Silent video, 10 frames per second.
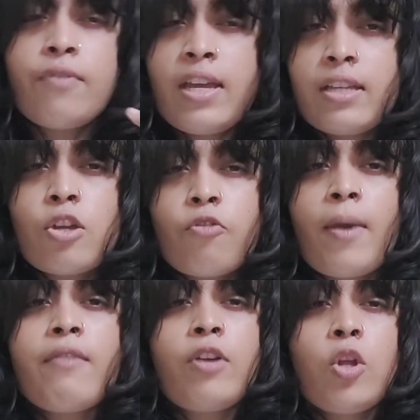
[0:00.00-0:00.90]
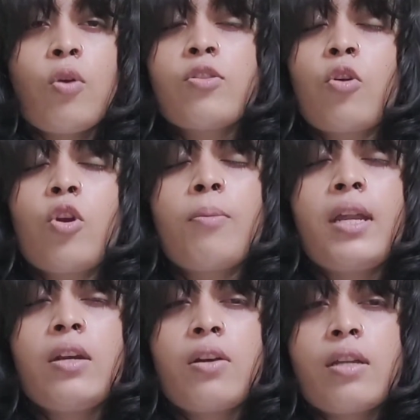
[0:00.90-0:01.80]
each of my video is going to be
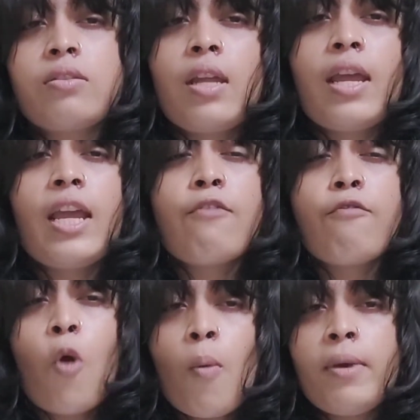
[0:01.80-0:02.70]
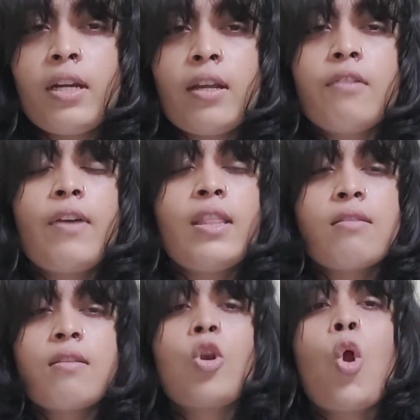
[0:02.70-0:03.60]
interesting, informative, and
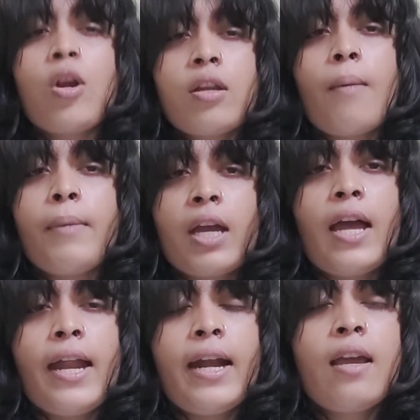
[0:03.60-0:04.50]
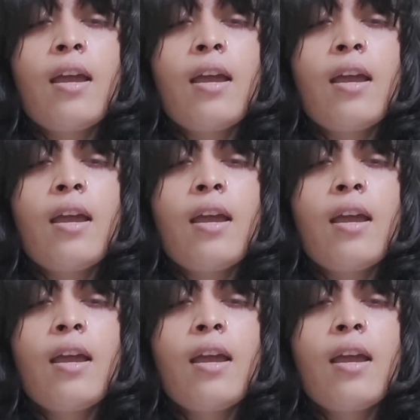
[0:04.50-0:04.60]
there's a lot coming ahead.